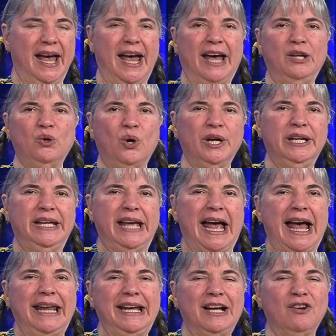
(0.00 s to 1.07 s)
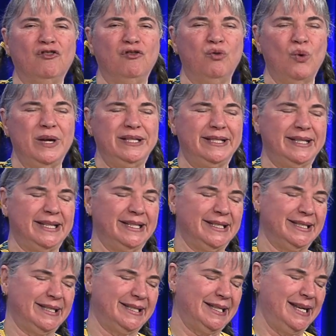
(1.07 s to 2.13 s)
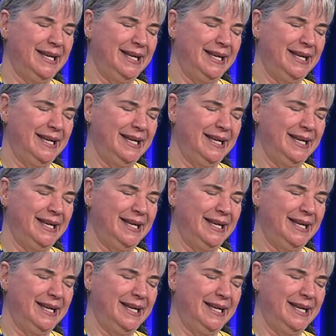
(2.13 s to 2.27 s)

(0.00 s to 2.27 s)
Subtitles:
and organic voicings.